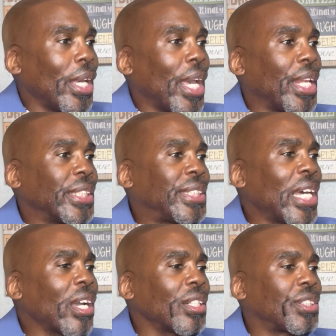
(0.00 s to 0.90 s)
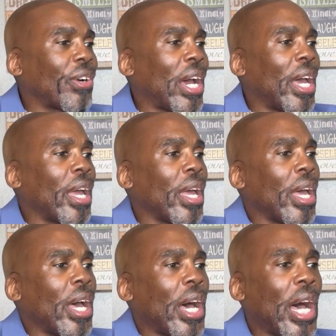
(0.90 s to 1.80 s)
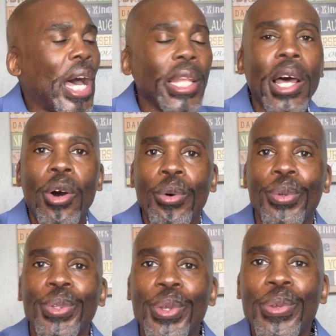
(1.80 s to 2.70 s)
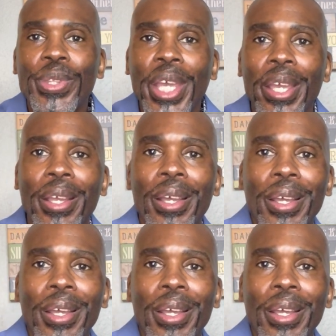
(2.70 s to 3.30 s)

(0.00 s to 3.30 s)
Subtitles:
In the second try, how long do you think